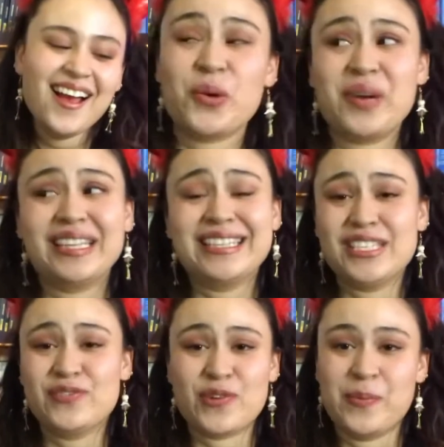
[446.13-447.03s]
or at
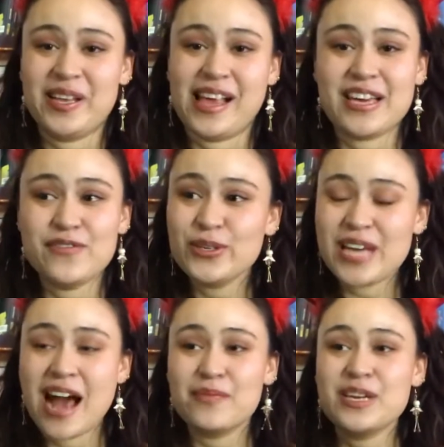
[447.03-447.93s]
least for me, like, if you
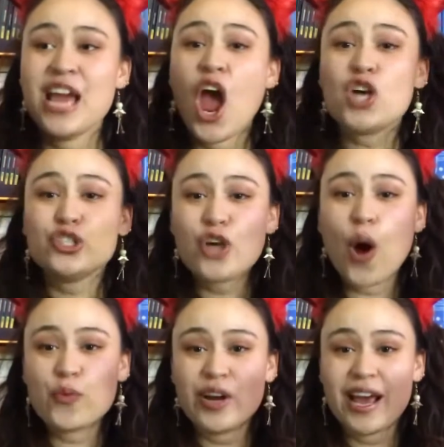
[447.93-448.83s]
tell me,
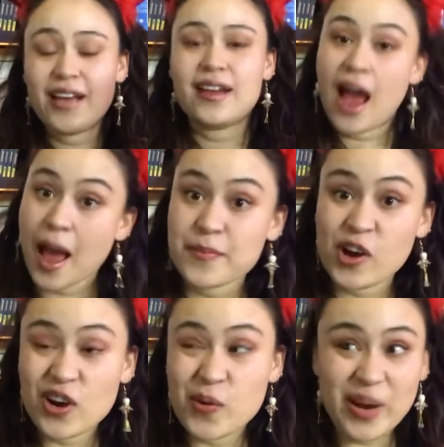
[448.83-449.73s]
don't read it, I'm
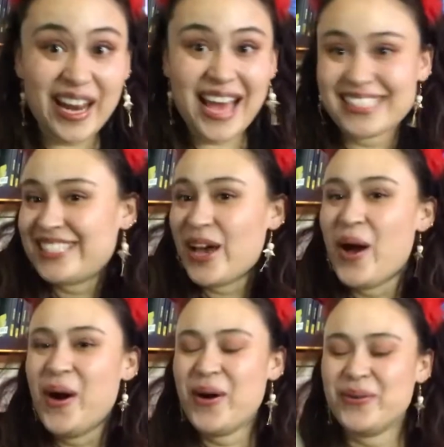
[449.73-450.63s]
gonna read
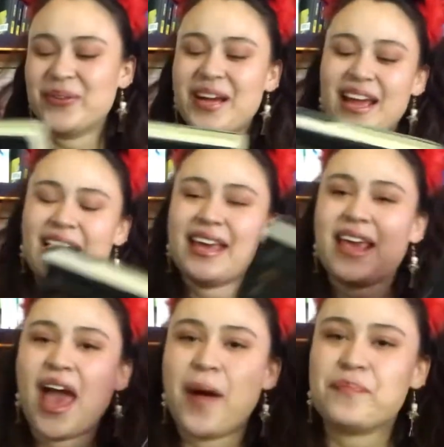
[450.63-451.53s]
it. So,
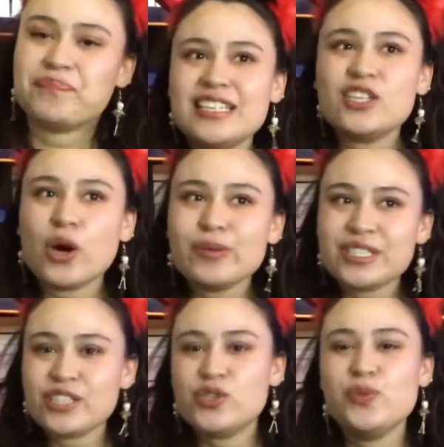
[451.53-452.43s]
yeah, it
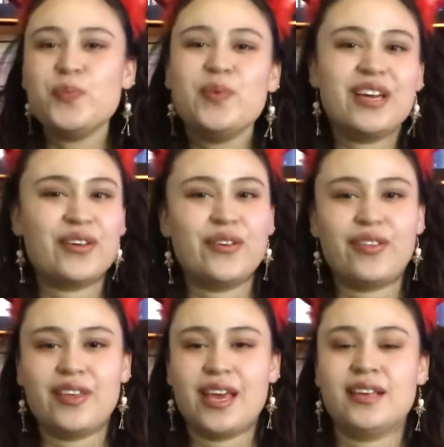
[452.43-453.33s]
goes into bigger
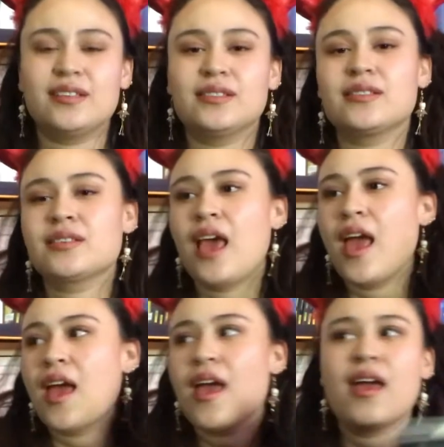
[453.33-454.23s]
things
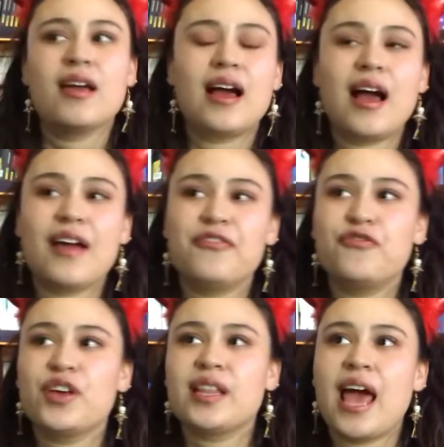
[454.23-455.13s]
I
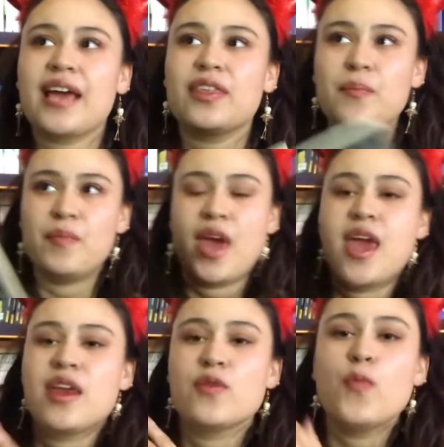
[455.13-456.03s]
feel like the
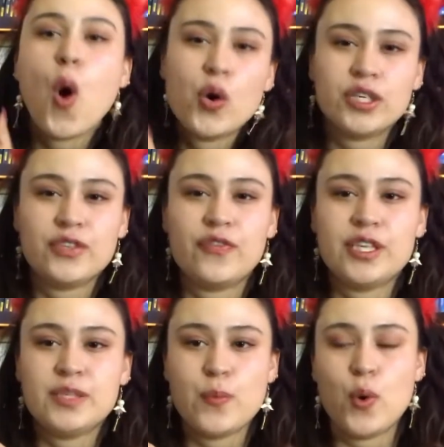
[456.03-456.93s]
main point of
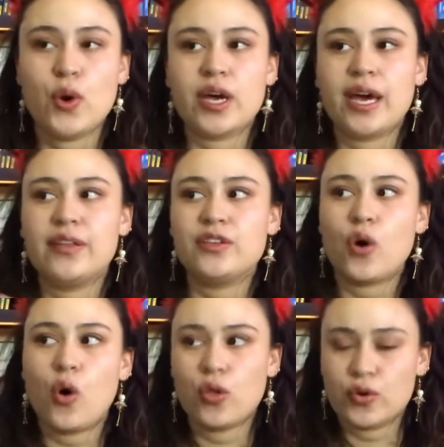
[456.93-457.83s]
this book and
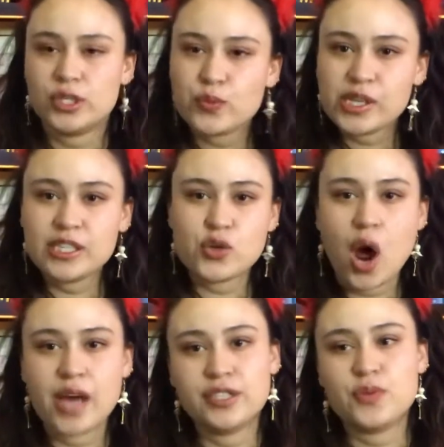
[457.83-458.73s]
the author is really
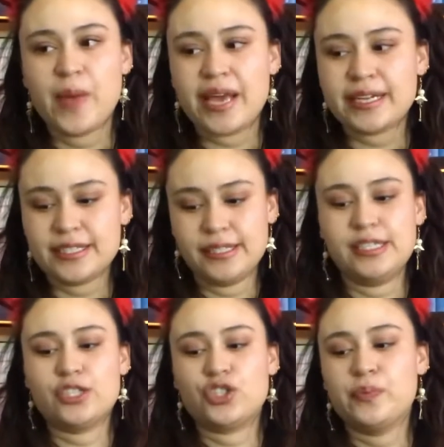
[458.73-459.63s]
trying to make a
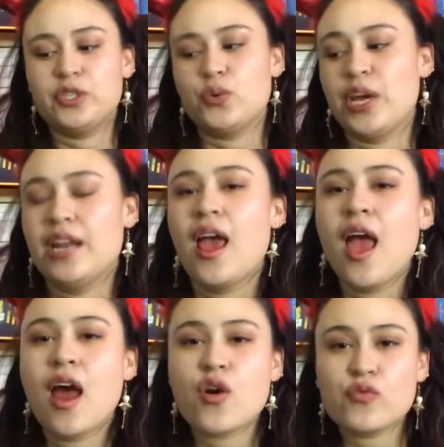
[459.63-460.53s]
distinction between
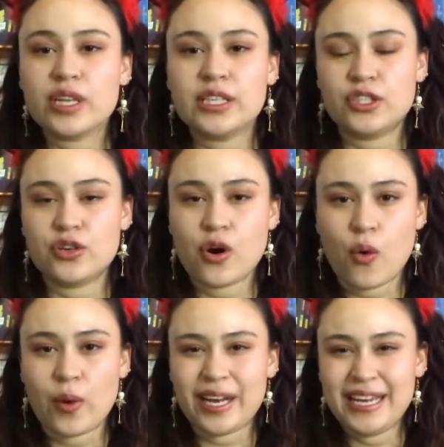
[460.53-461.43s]
religion
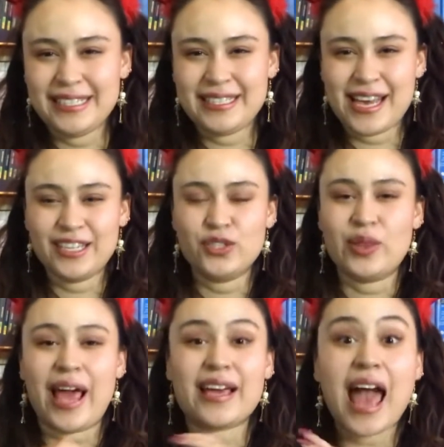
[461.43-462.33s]
or what he's taken
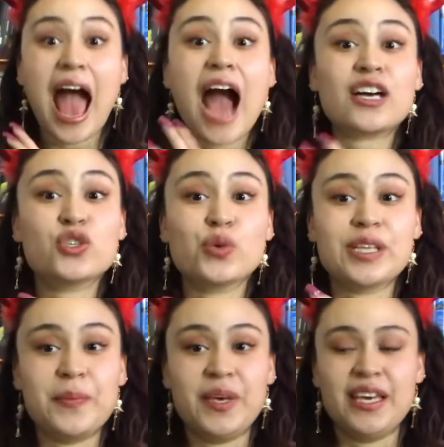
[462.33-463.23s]
to like
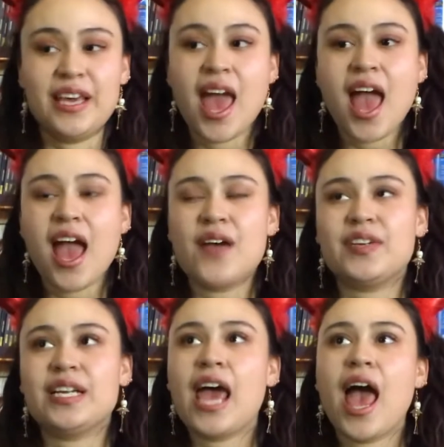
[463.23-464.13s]
actually be
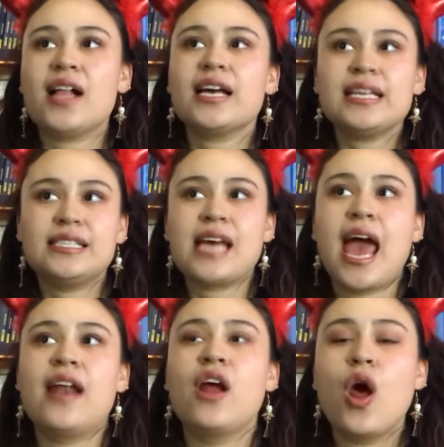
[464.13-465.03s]
heaven and hell and
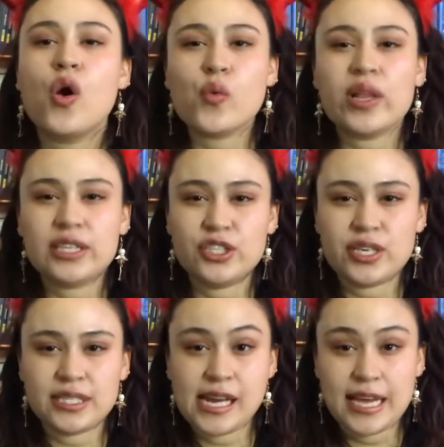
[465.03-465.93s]
then
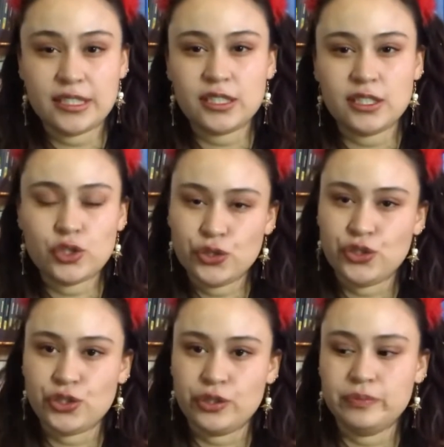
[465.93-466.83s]
religion as an
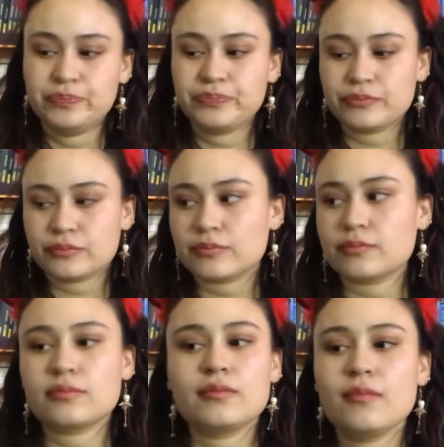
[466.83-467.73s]
institution.
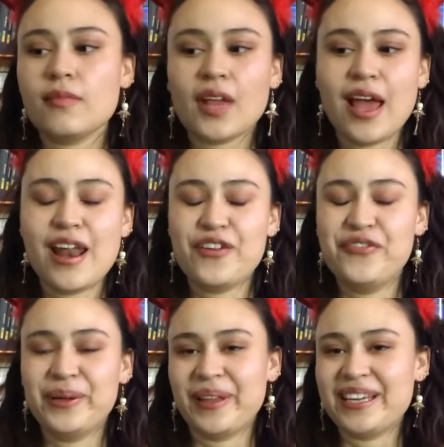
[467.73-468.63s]
And I
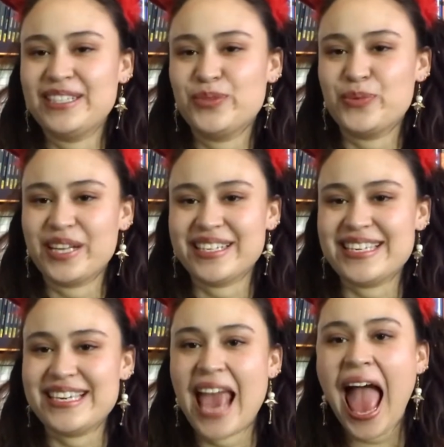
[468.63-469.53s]
feel like he's
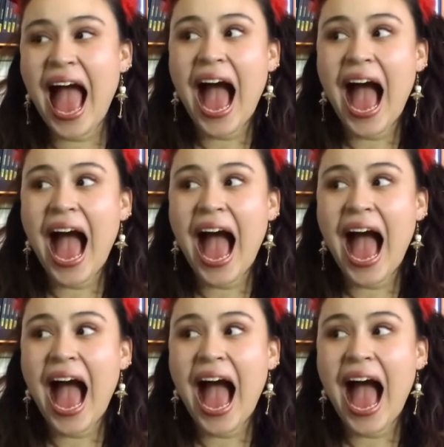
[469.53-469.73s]
really